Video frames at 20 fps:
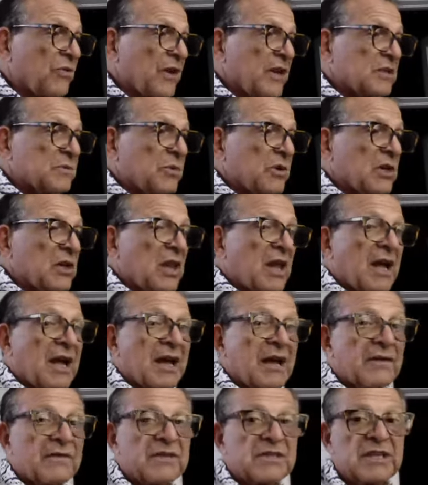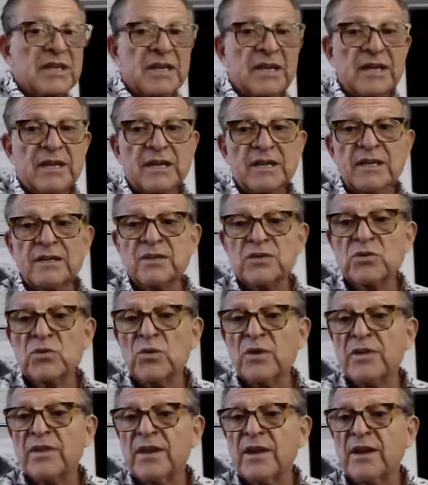Facebook Lives
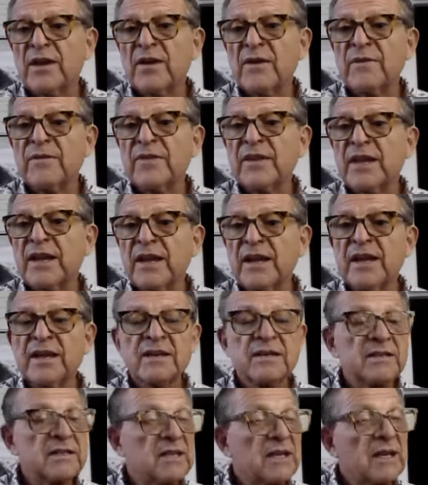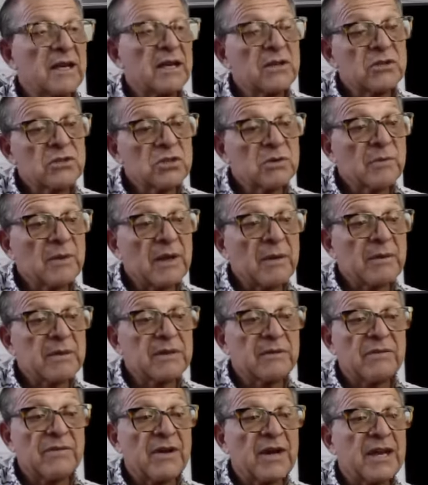stored there, and you should be able
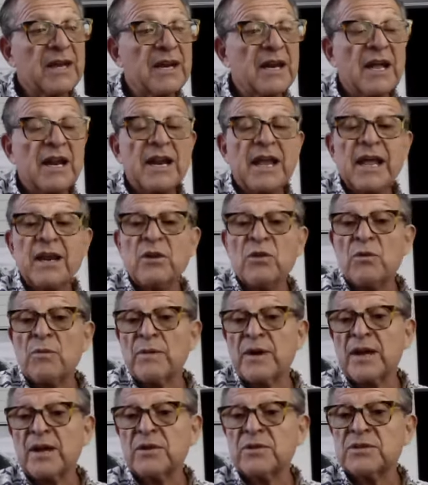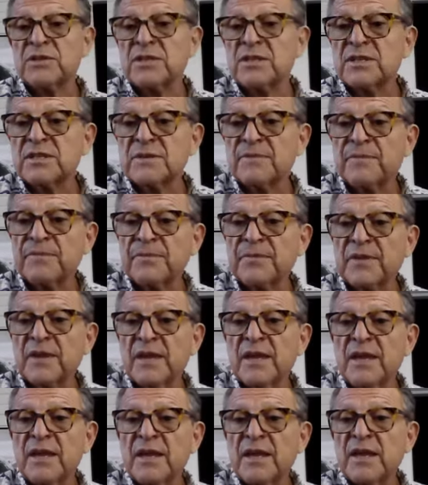to find it on adenomyosis.
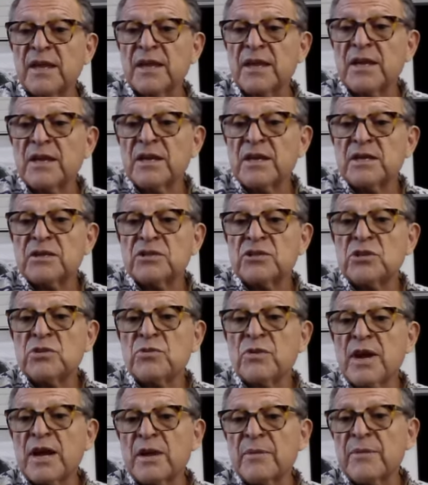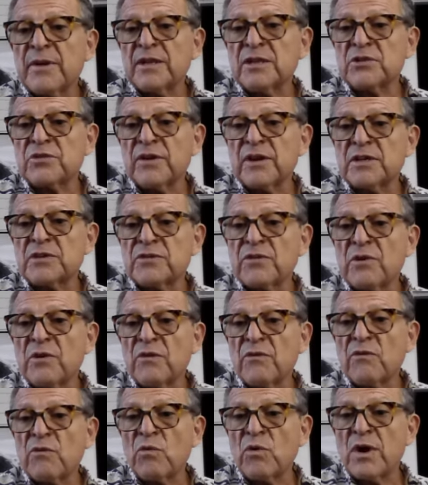Do you recommend transfer
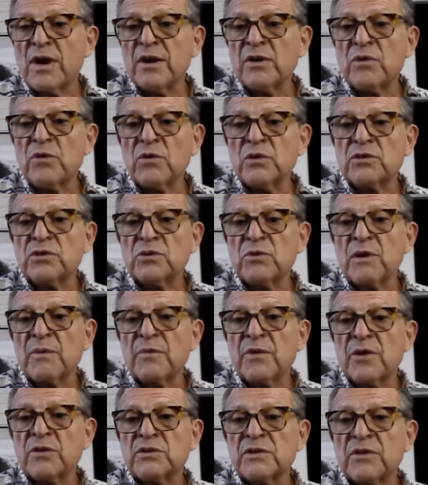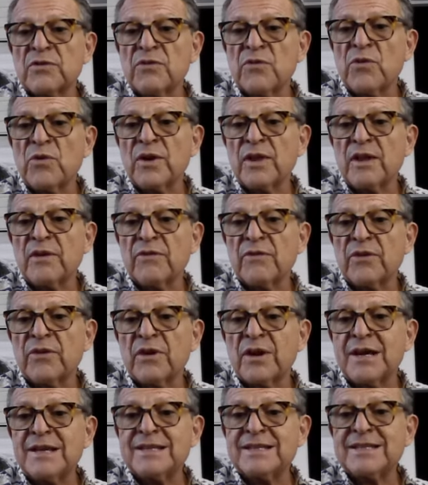of 1 or 2 embryos at 40? If
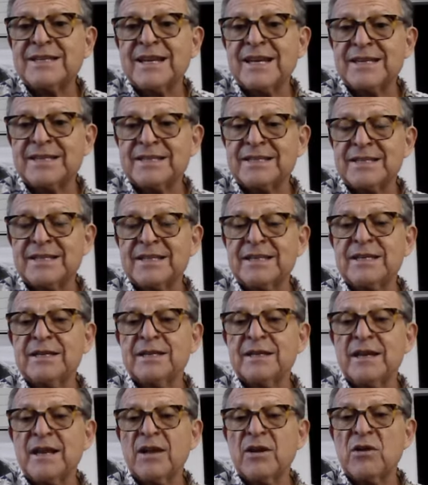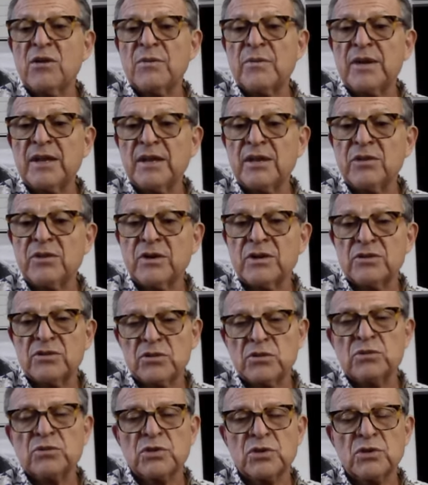they're untested, Naomi, you could
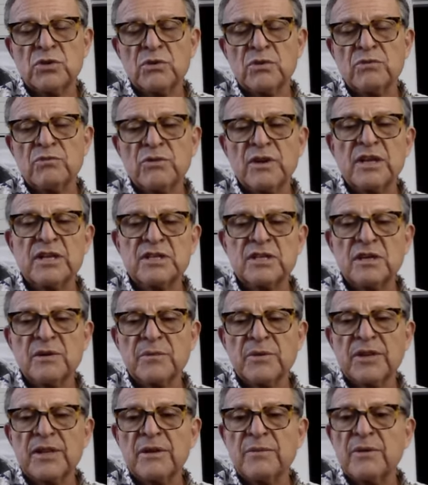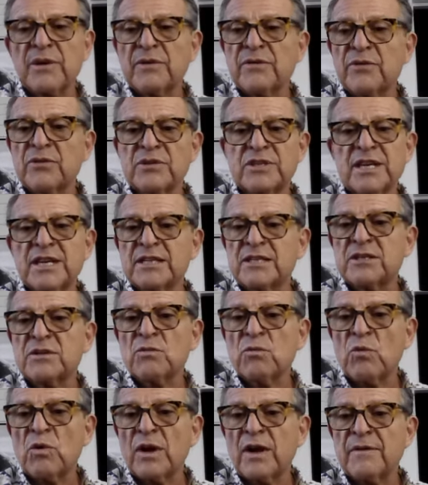do 2 reasonably, but if they're
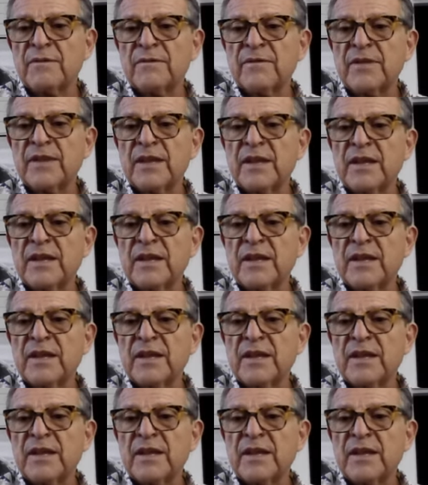tested, 1.